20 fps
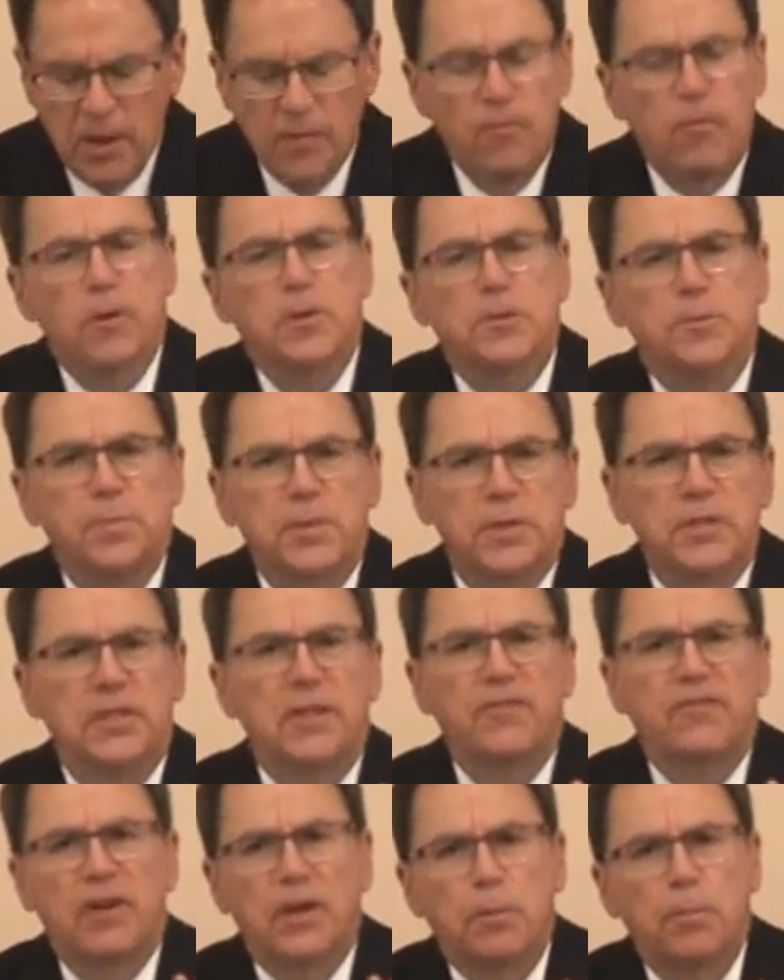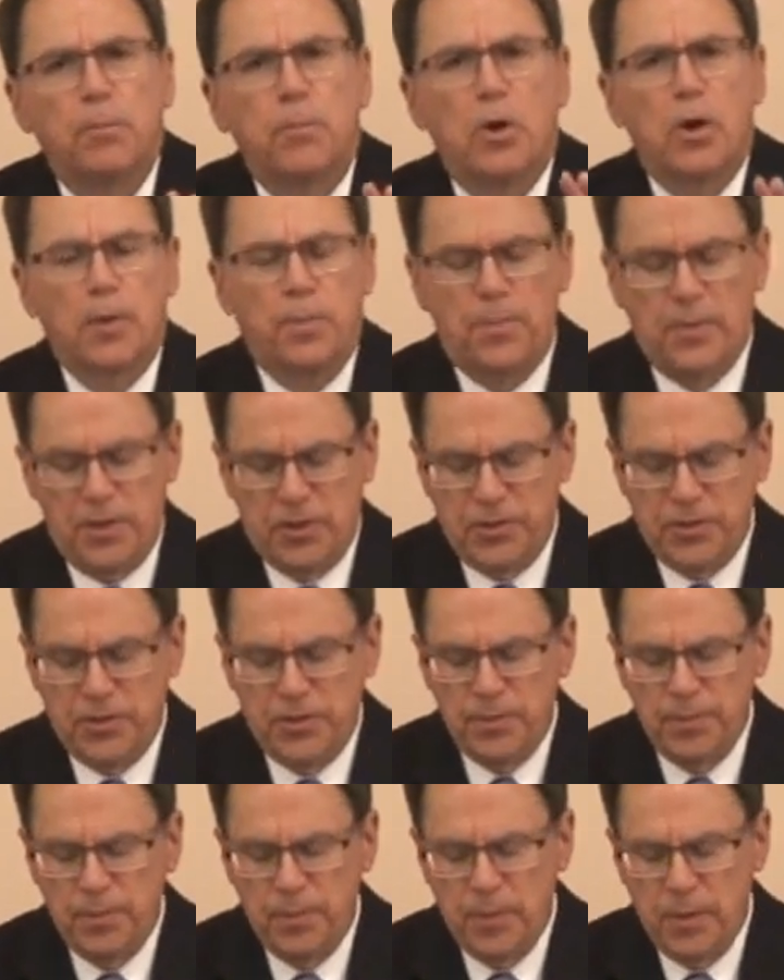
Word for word: for a specific purpose